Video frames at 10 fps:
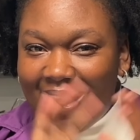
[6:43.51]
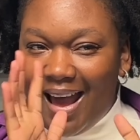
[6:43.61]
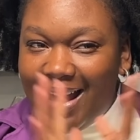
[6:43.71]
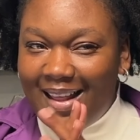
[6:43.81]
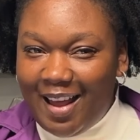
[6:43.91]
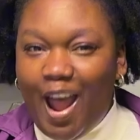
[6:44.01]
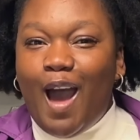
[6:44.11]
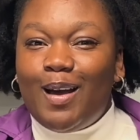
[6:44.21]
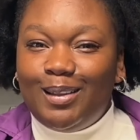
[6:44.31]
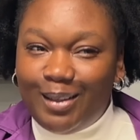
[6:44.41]
I
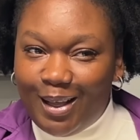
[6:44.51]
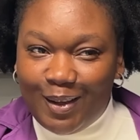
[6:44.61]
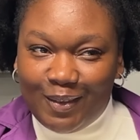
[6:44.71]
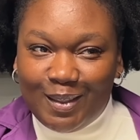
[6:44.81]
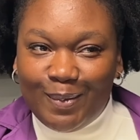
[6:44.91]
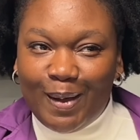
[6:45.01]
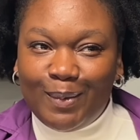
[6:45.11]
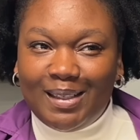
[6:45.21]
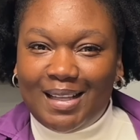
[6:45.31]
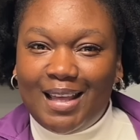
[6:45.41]
love to be
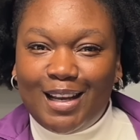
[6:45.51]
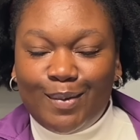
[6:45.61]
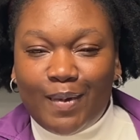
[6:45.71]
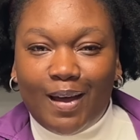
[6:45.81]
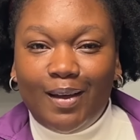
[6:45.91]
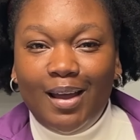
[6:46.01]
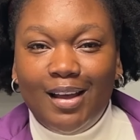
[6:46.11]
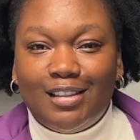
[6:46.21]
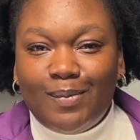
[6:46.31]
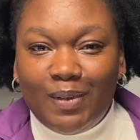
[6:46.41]
able to say that about
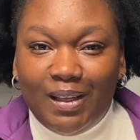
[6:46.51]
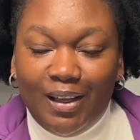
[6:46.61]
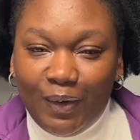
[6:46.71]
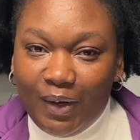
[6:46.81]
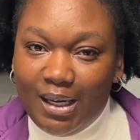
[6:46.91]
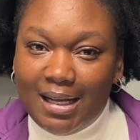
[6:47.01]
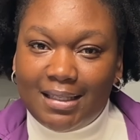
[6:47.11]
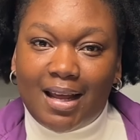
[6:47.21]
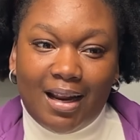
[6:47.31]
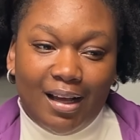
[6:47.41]
some of the ingredients
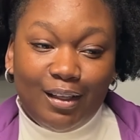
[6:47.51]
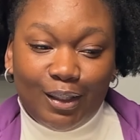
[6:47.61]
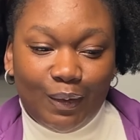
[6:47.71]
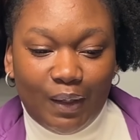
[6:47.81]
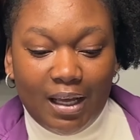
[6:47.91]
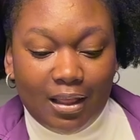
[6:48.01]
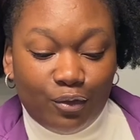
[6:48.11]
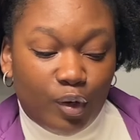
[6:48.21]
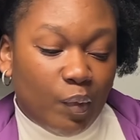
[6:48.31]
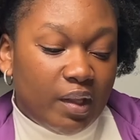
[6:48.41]
that are included in the
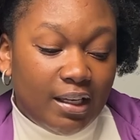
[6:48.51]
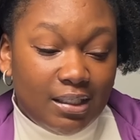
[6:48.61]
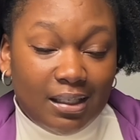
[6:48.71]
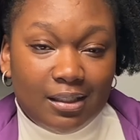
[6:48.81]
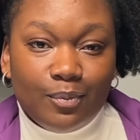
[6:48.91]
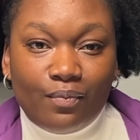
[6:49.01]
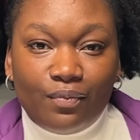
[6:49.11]
formulations.